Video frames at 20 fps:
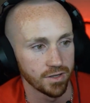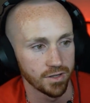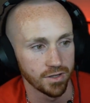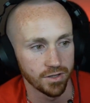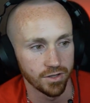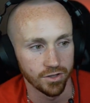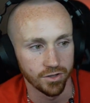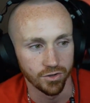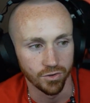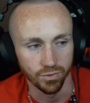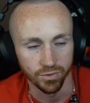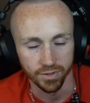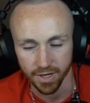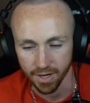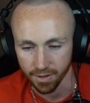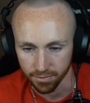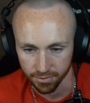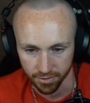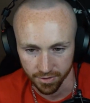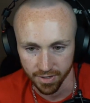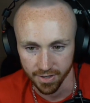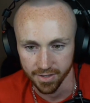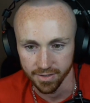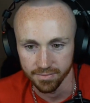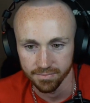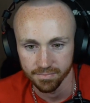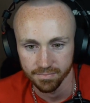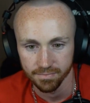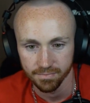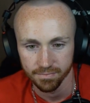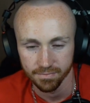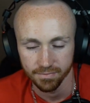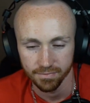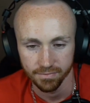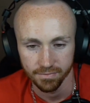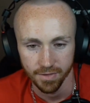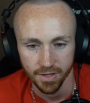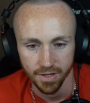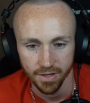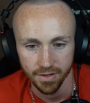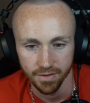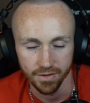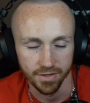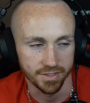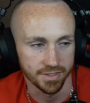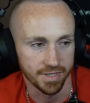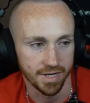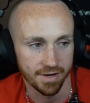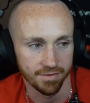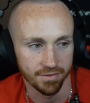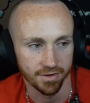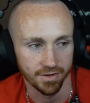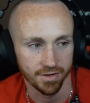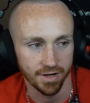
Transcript: you will not regret it. There's never